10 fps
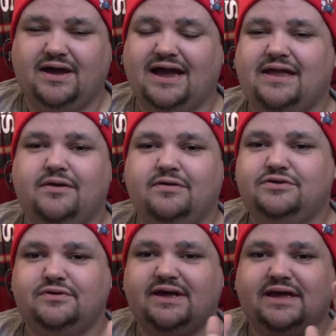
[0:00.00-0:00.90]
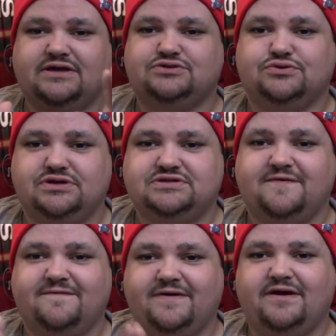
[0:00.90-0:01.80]
I can't stress,
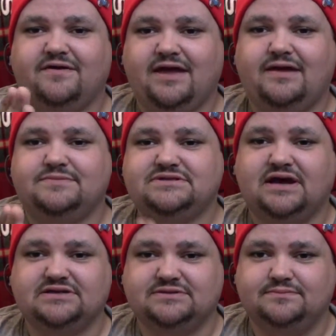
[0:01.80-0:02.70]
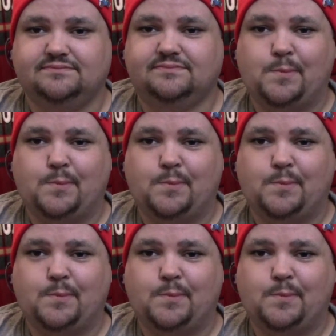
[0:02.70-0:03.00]
Fair Game is awesome.